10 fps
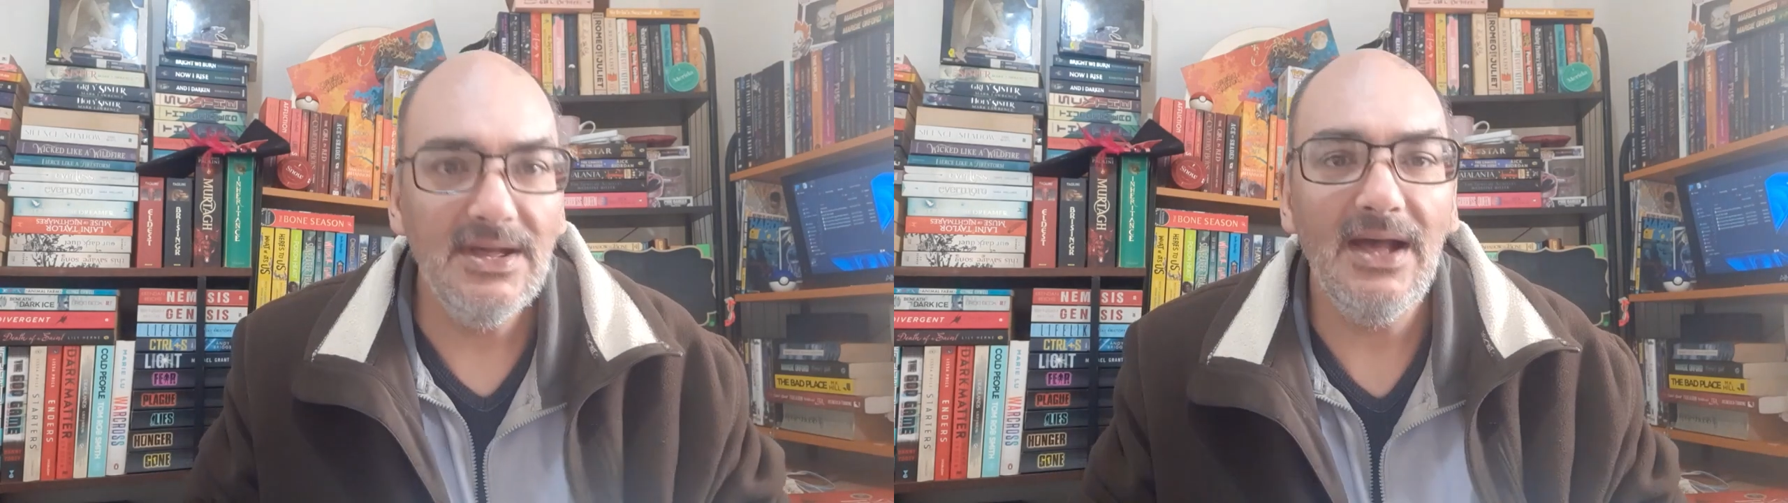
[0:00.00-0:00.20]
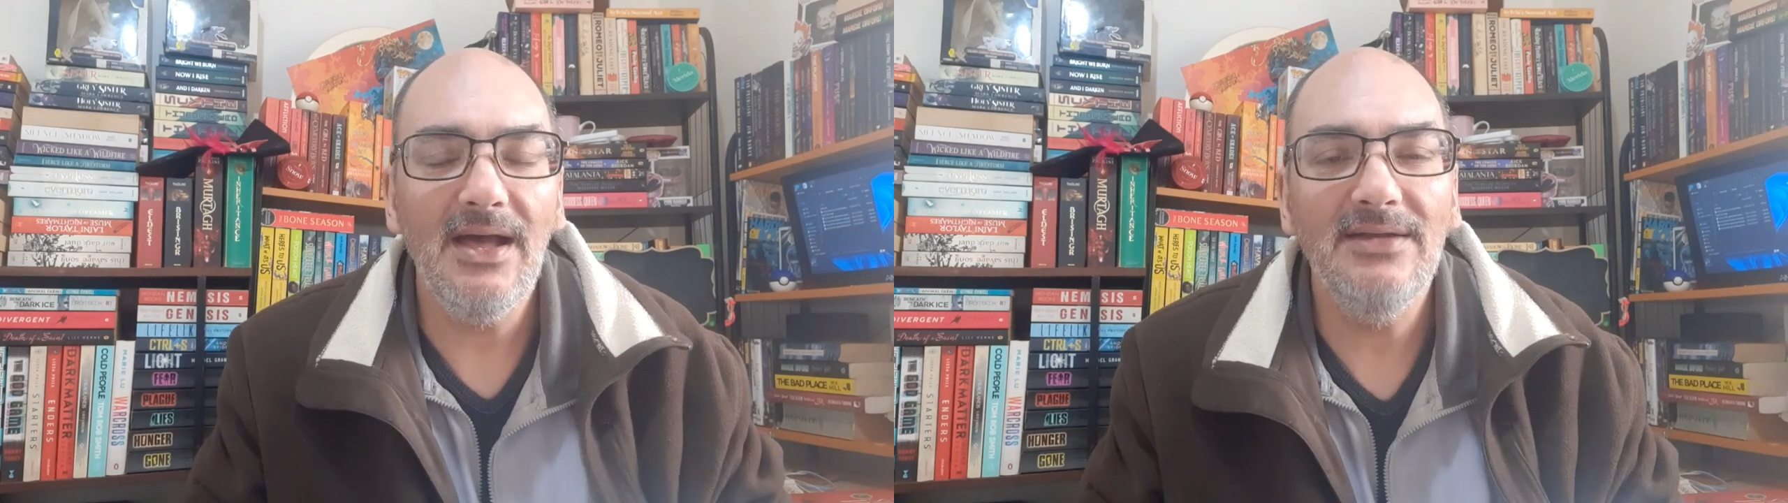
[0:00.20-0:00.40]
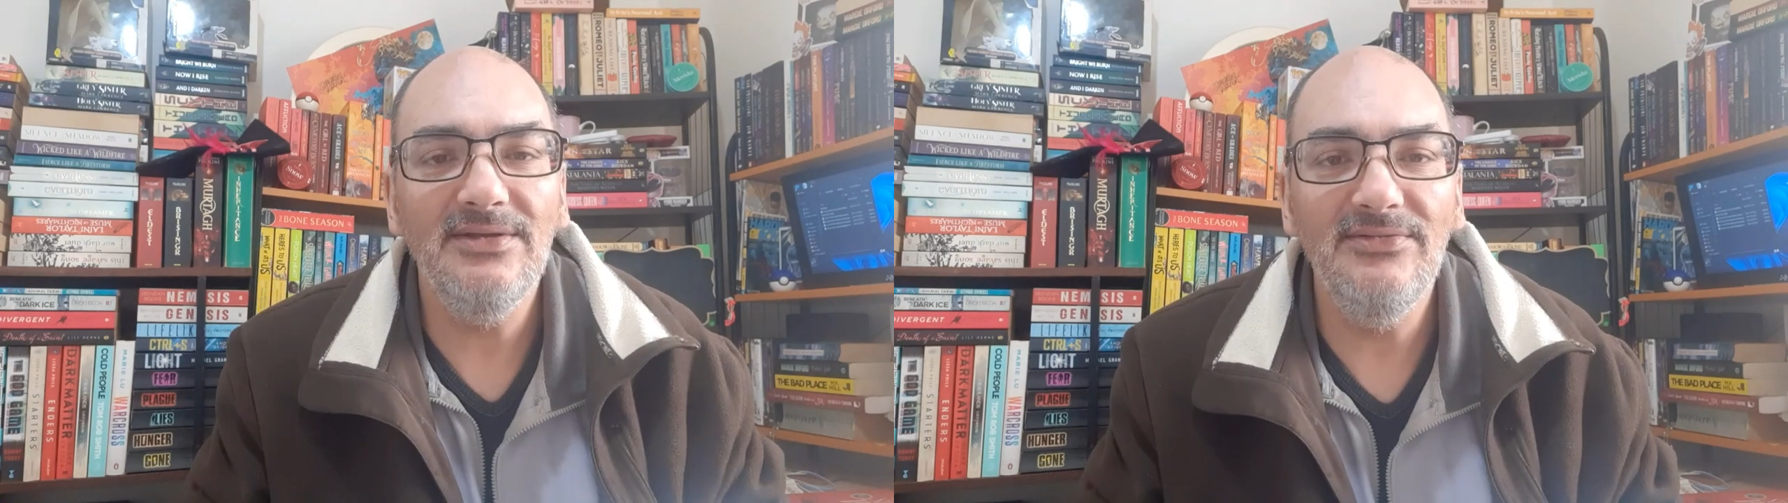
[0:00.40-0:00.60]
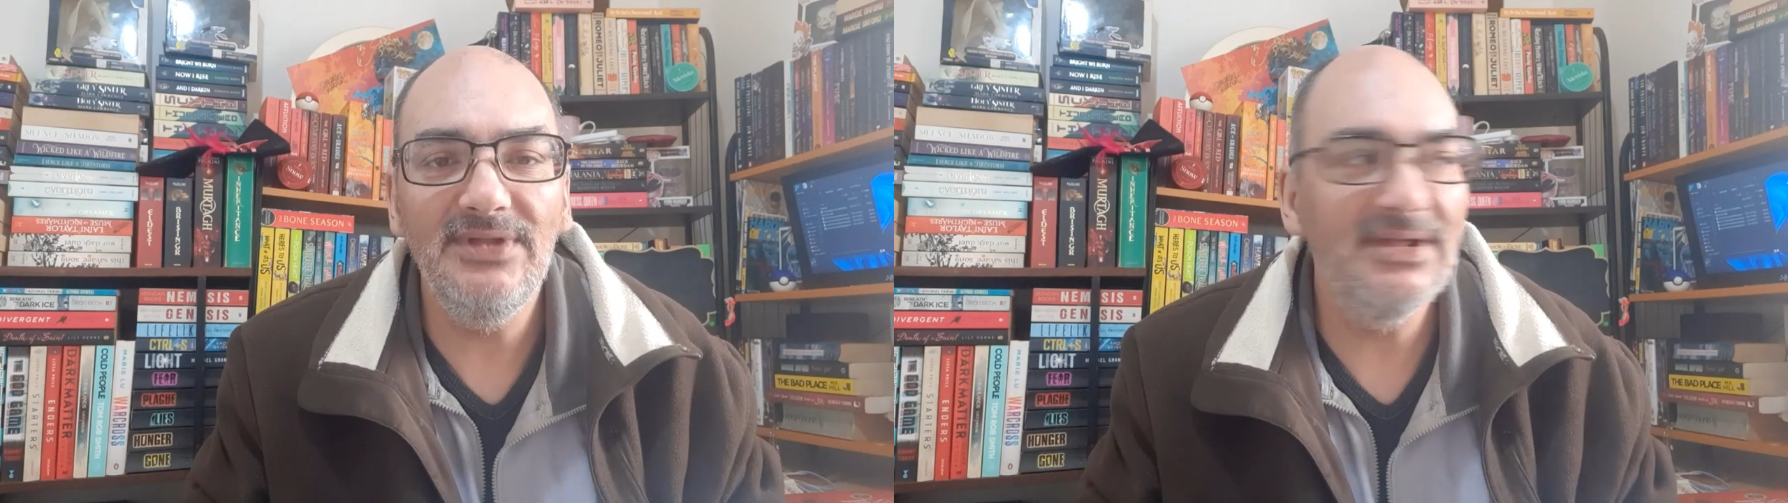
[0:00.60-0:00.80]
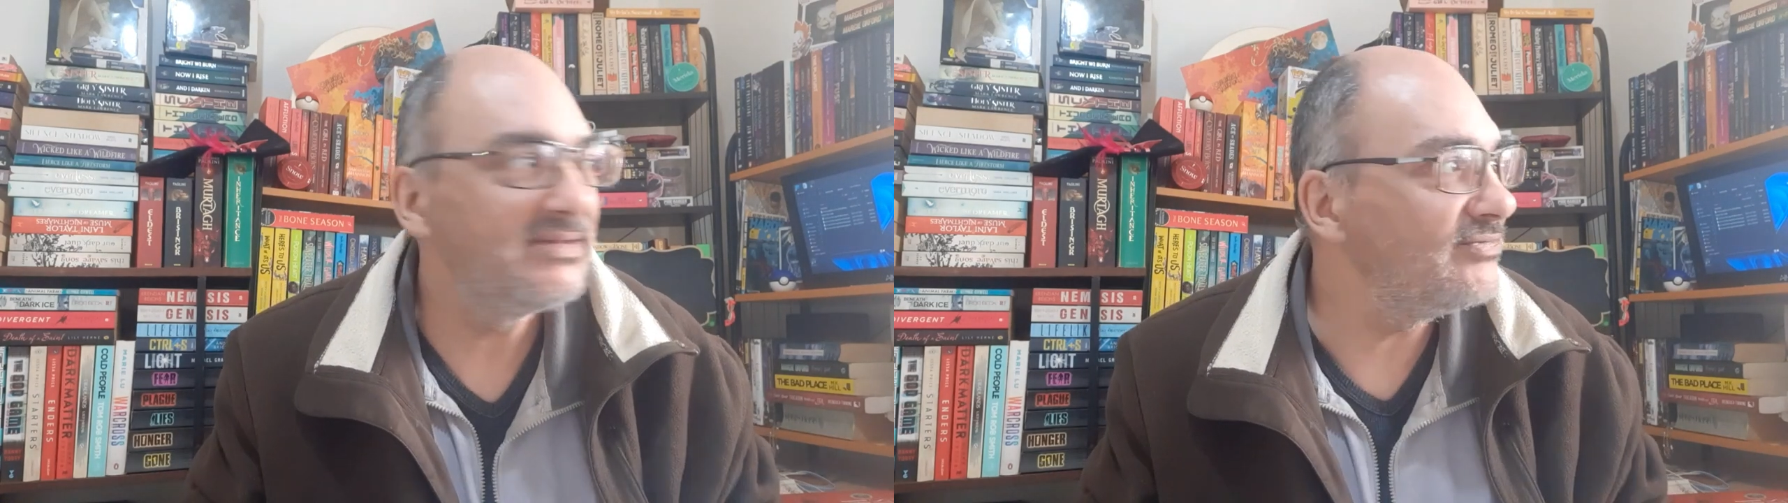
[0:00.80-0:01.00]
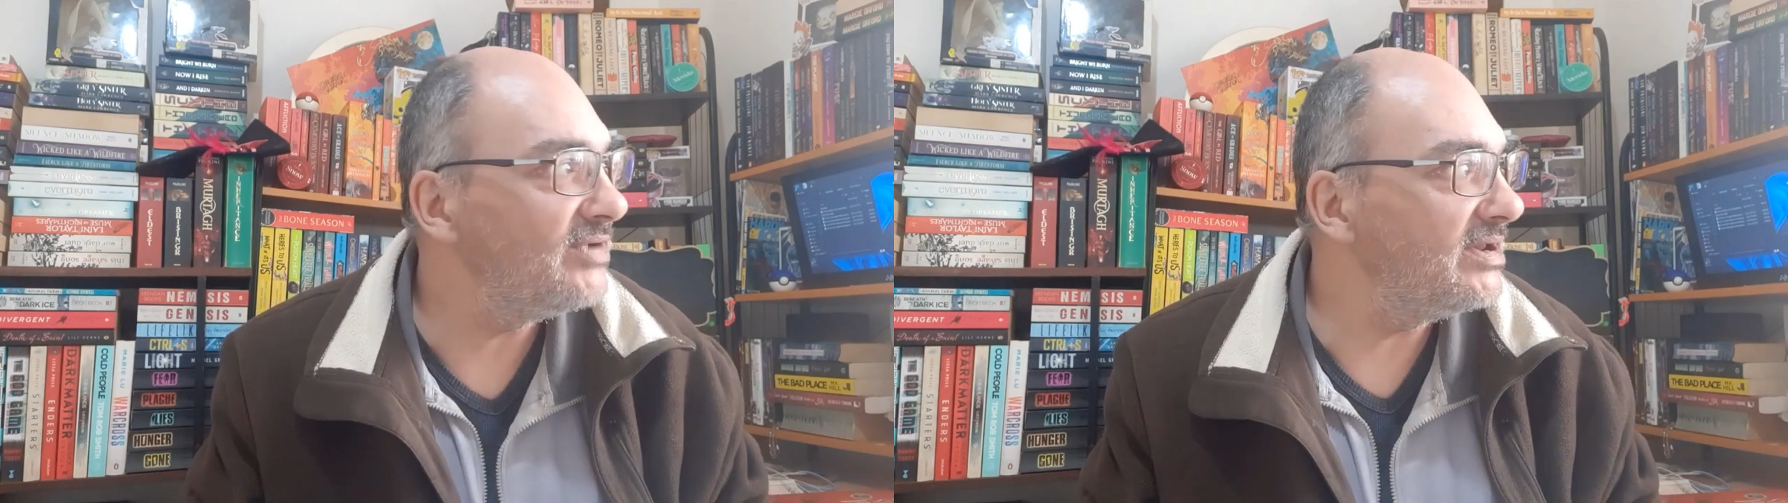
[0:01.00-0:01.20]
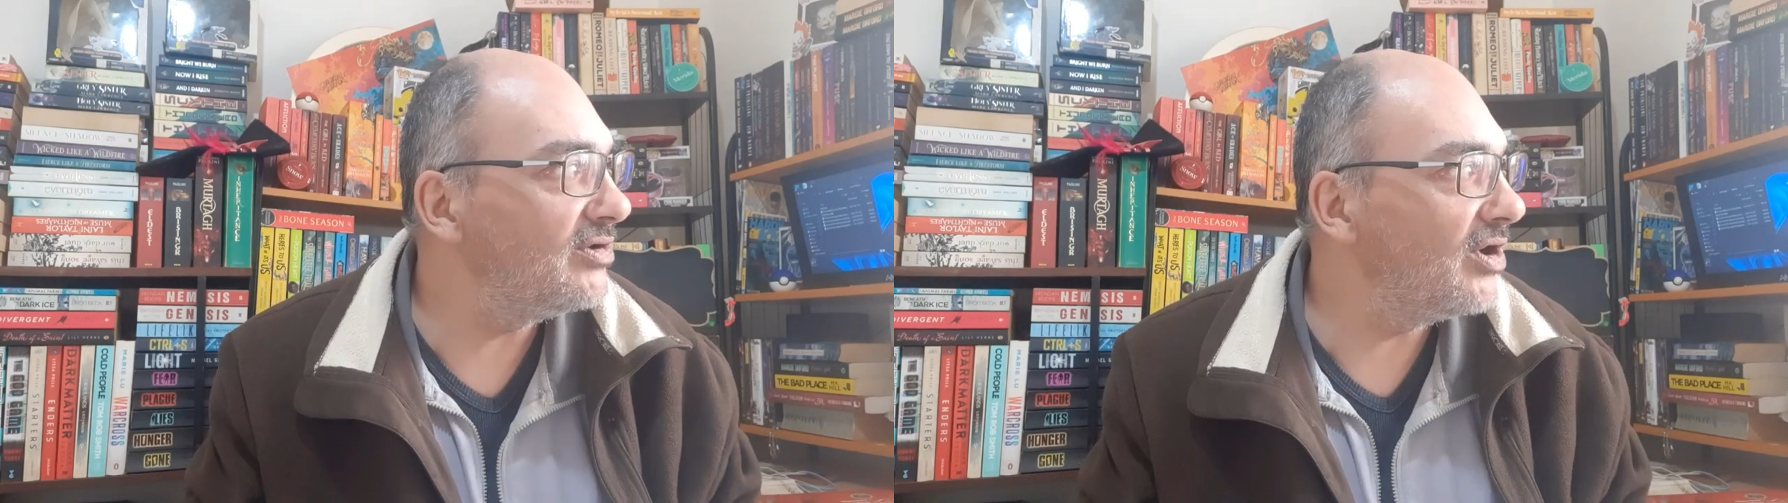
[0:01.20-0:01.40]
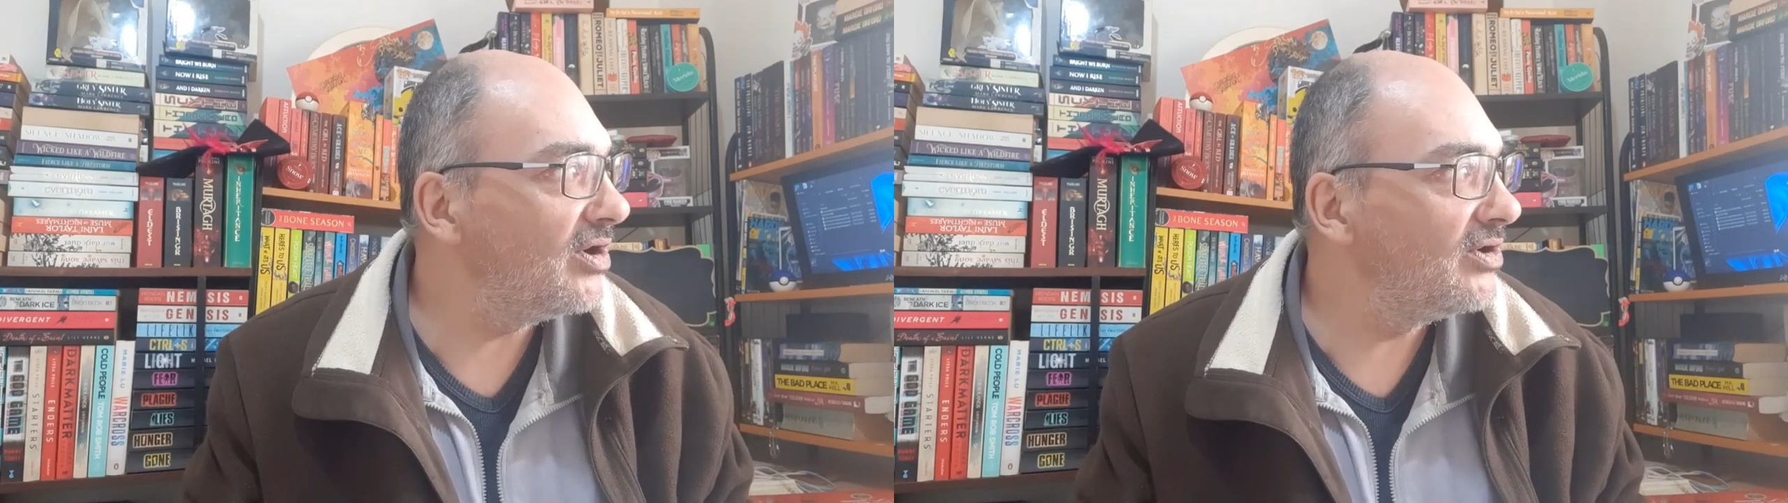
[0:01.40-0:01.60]
I, I don't think it's the read
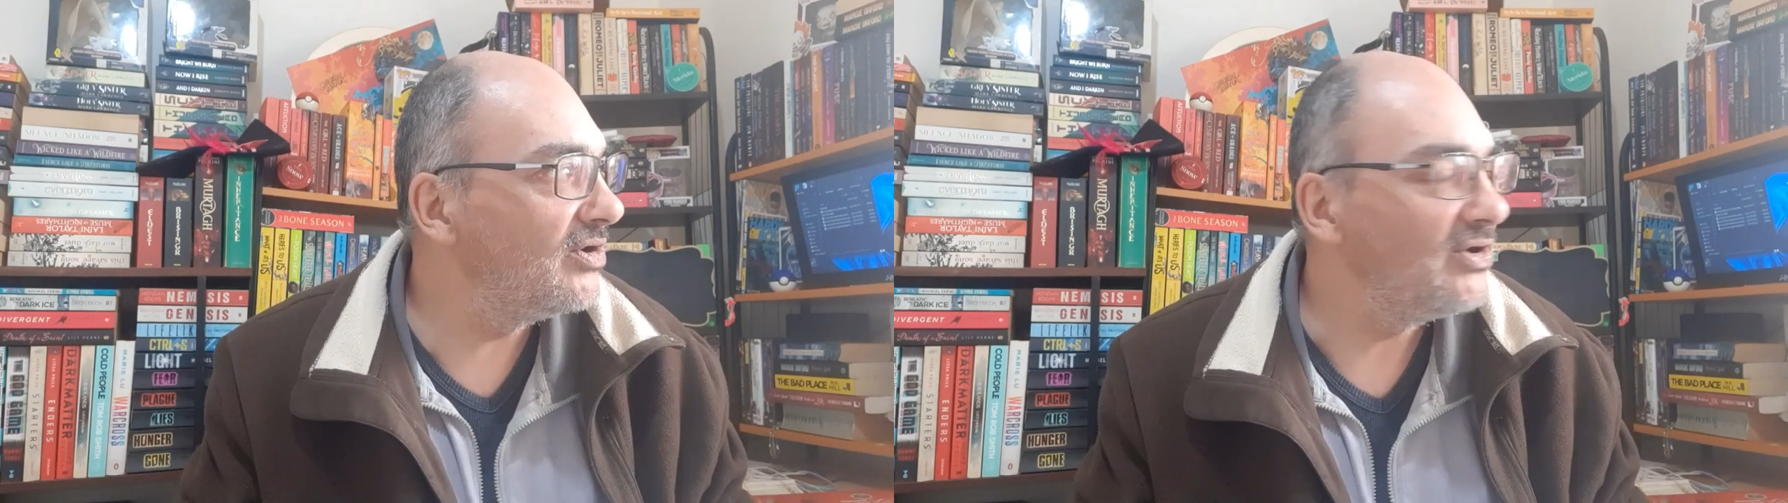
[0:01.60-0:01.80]
along